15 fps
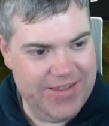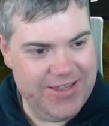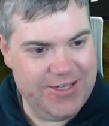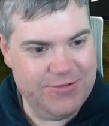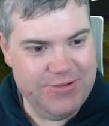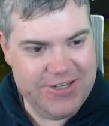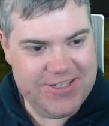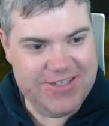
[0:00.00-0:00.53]

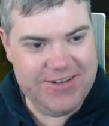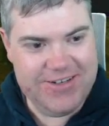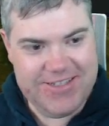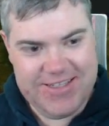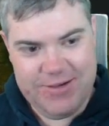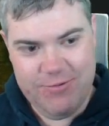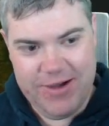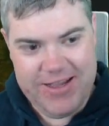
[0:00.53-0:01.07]
Twitch,
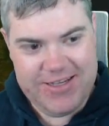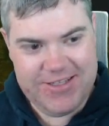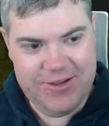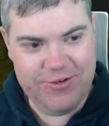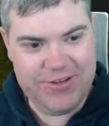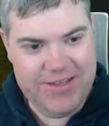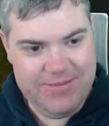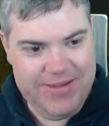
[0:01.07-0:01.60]
seriously, why is the
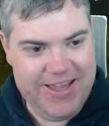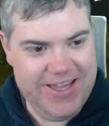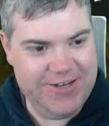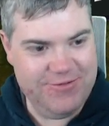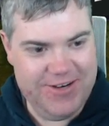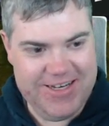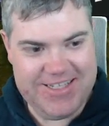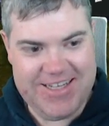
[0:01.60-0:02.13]
only page where
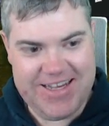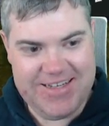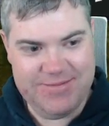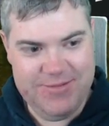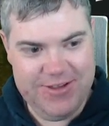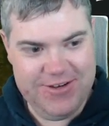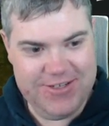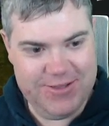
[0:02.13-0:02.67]
you decide to
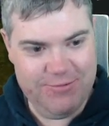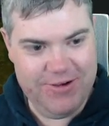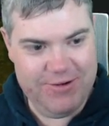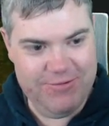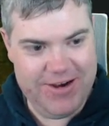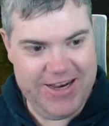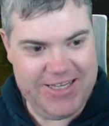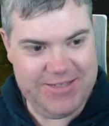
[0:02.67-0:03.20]
mute is the one where
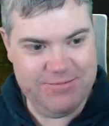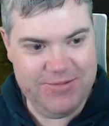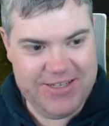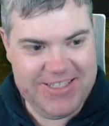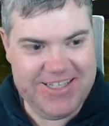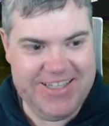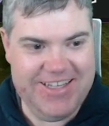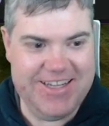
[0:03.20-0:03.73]
I
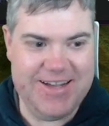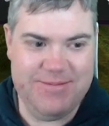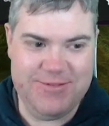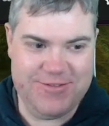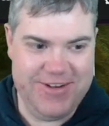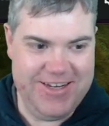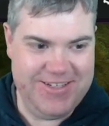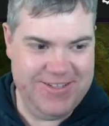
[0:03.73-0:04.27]
explicitly come
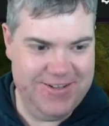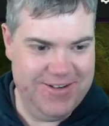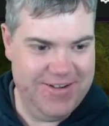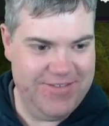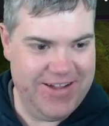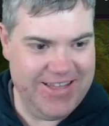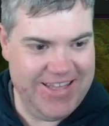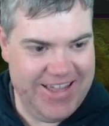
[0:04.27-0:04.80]
straight to? If
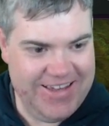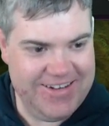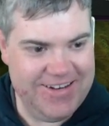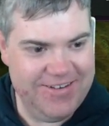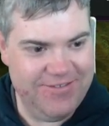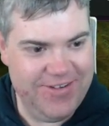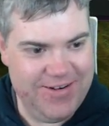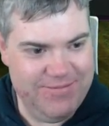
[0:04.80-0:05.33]
I land on a
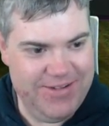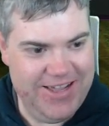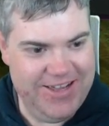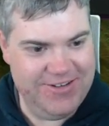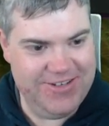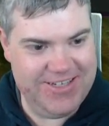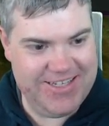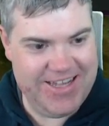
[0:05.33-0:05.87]
front page,
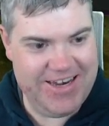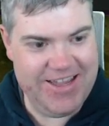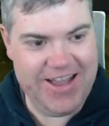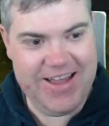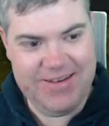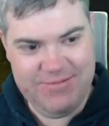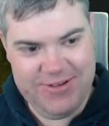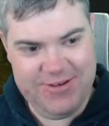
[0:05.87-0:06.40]
you decide to
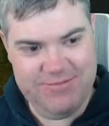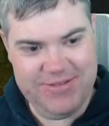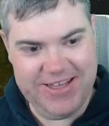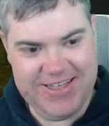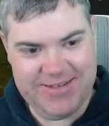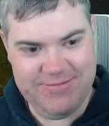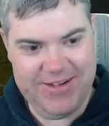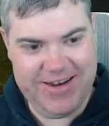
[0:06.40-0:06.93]
unmute and play
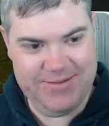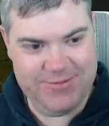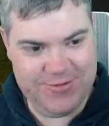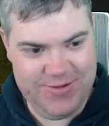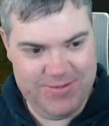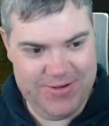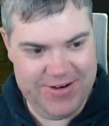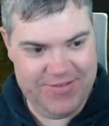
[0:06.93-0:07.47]
some random
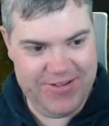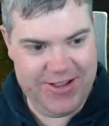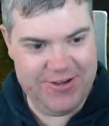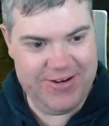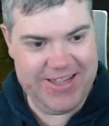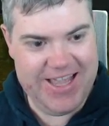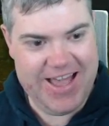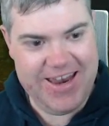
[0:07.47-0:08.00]
streamer. If I go to
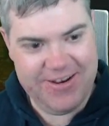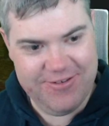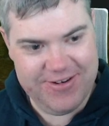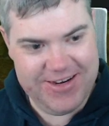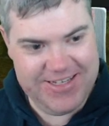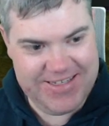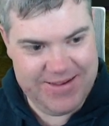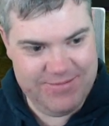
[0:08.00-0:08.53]
category,
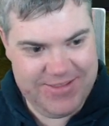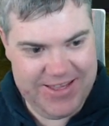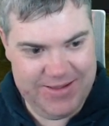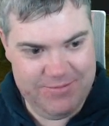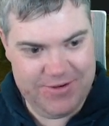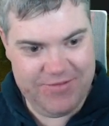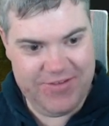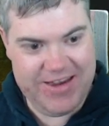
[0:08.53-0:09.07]
same thing.
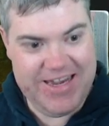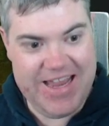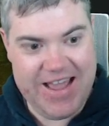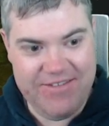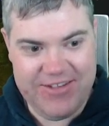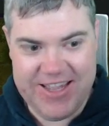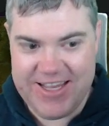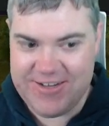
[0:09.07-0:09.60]
But if I
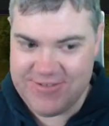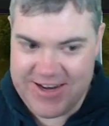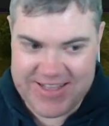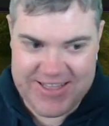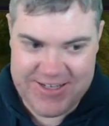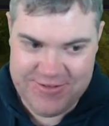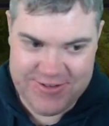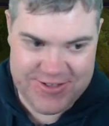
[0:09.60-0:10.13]
navigate
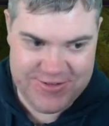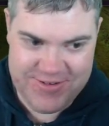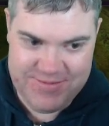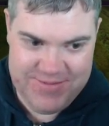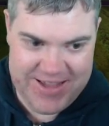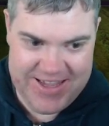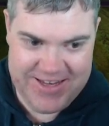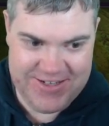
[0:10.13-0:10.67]
directly to a stream
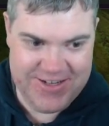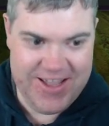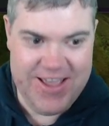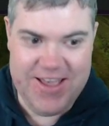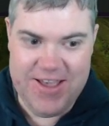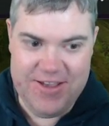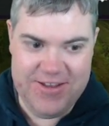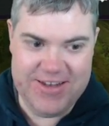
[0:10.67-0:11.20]
page,
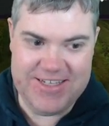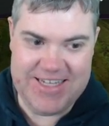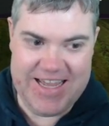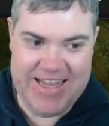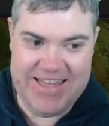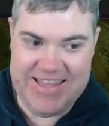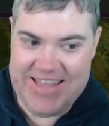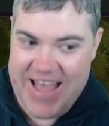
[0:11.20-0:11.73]
you
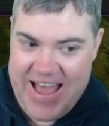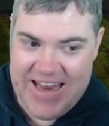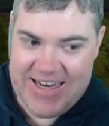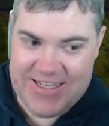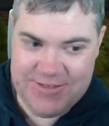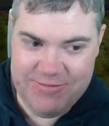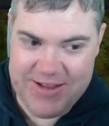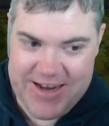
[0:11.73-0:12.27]
decide that
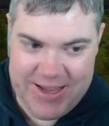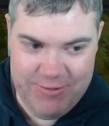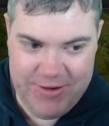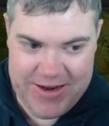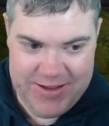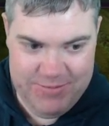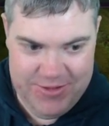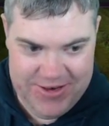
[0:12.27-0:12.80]
is when I want
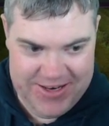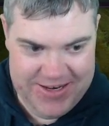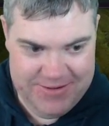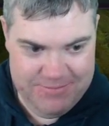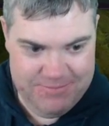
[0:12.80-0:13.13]
it muted.